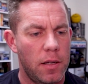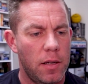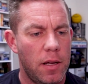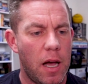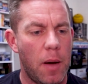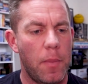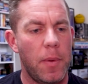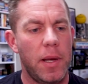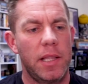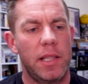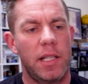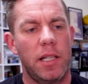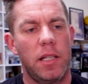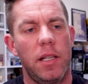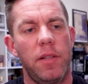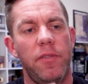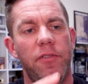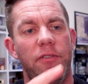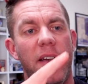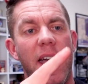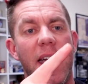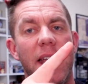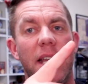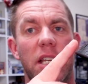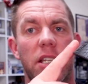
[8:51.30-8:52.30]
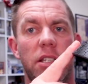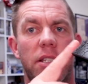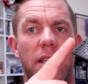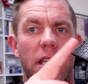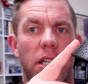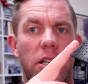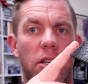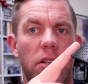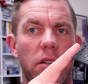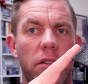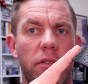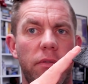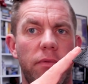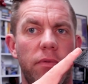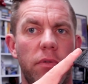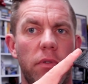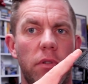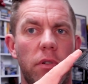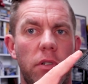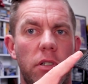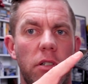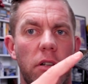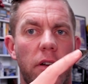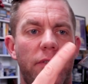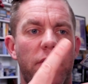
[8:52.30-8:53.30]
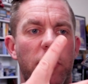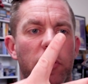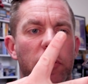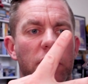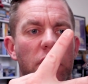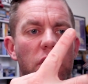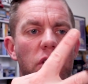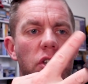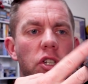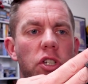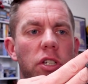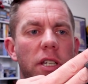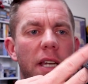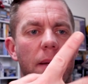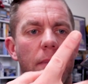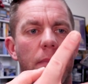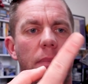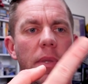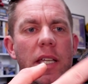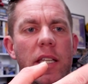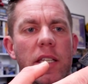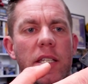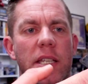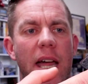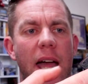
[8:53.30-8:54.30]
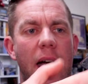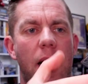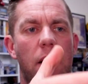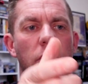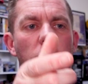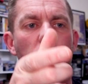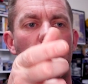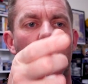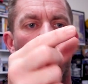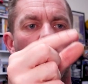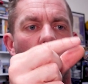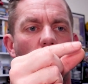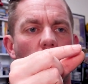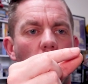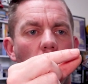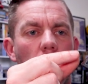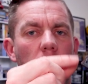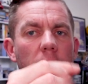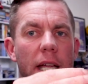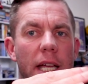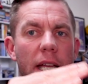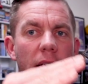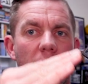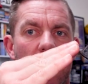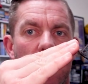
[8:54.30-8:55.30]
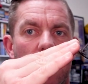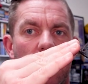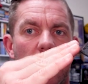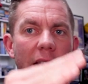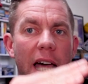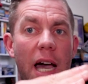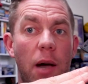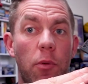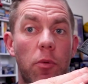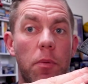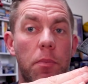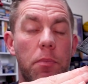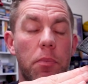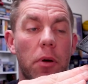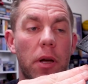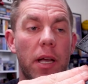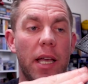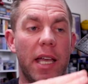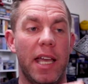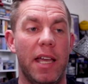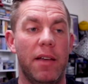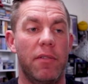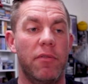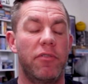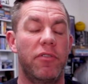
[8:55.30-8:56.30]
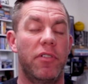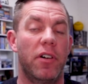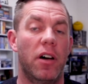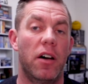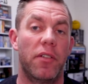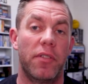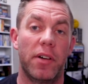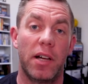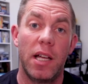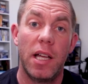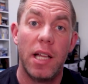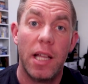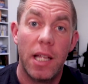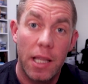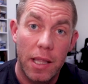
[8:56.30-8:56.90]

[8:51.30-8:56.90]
I mean, in fairness, they could have, so if you were to snip this out and shorten it, that would bring it in further.